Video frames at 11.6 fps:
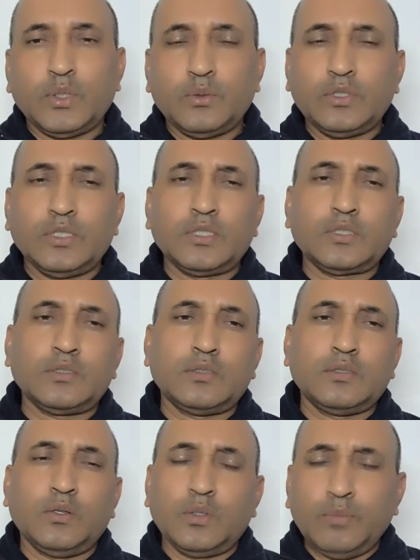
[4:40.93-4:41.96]
futures,
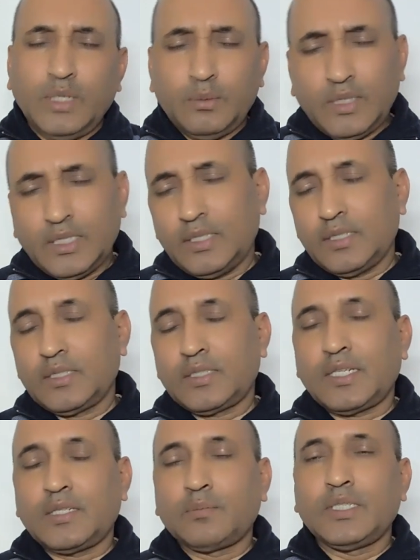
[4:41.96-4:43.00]
or maybe
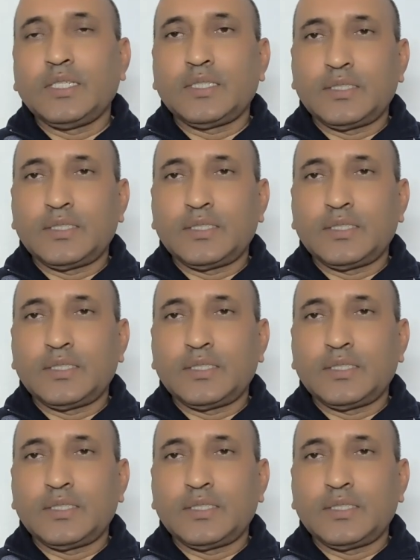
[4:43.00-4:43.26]
it can be